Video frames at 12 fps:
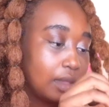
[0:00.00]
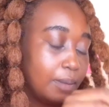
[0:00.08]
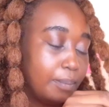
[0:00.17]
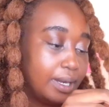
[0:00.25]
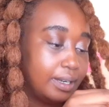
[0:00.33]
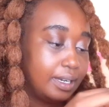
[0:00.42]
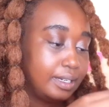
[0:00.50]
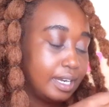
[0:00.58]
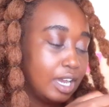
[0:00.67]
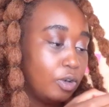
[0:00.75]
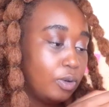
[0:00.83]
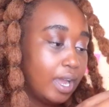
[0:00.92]
But right
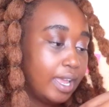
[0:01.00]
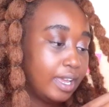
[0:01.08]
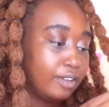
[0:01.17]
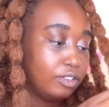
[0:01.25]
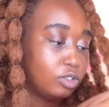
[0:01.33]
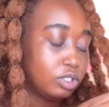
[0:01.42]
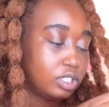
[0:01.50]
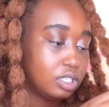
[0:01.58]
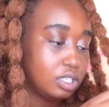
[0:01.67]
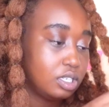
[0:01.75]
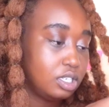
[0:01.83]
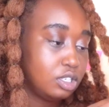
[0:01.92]
now I have
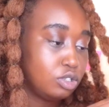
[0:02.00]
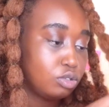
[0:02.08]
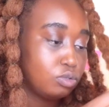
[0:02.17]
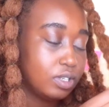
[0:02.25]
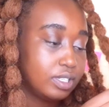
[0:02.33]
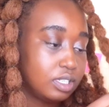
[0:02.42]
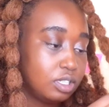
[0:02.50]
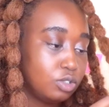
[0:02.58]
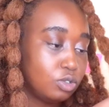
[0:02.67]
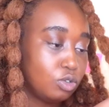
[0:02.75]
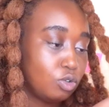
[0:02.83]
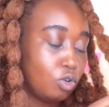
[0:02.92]
gotten into a
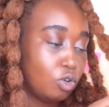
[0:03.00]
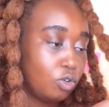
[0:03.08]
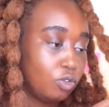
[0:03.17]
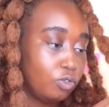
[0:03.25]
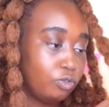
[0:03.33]
season of,